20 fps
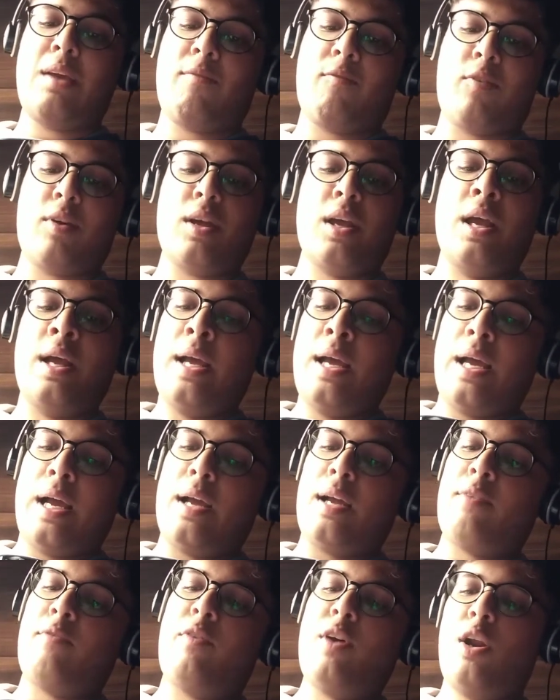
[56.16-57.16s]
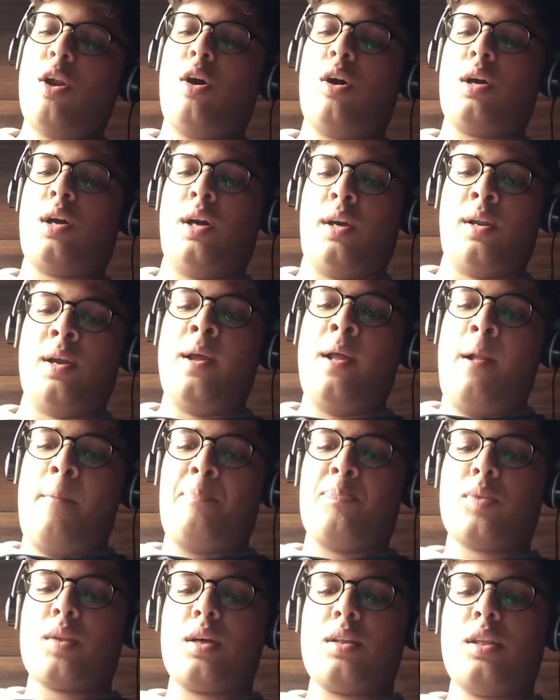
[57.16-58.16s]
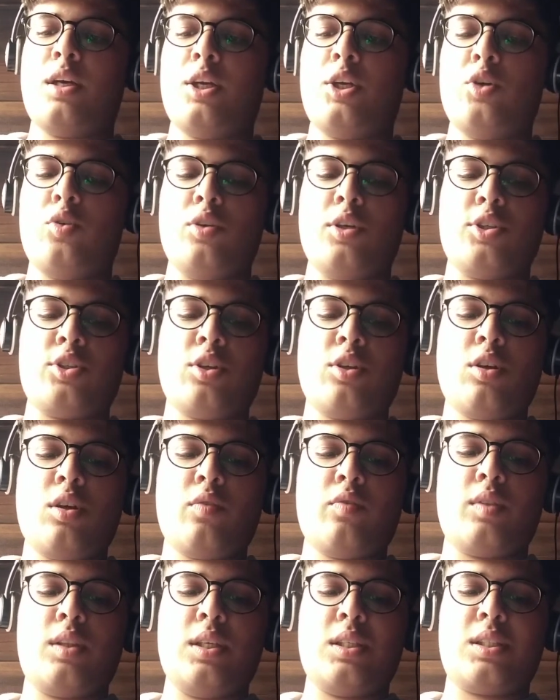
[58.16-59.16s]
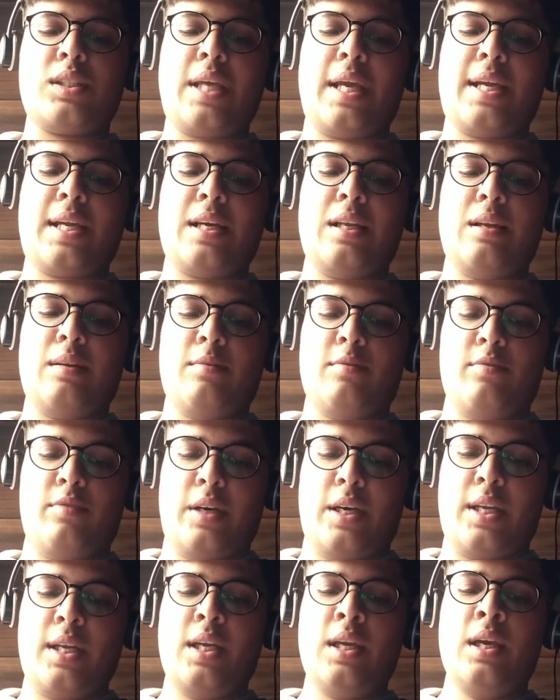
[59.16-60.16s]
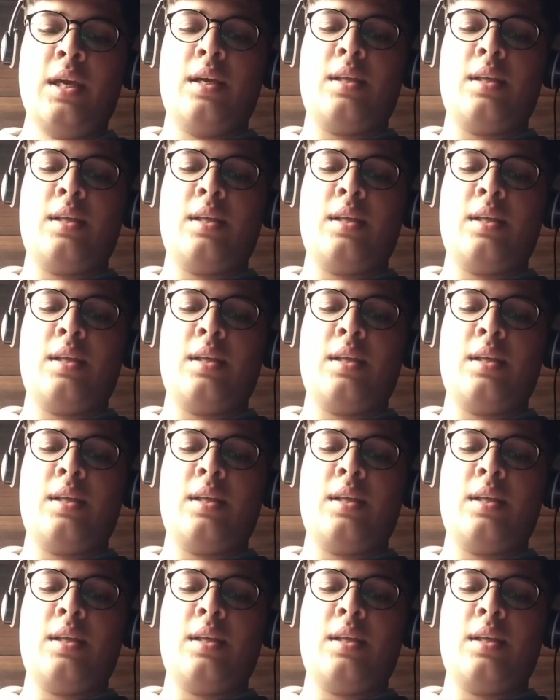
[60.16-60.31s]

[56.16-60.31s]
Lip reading: will occur. The duration of this cycle vary,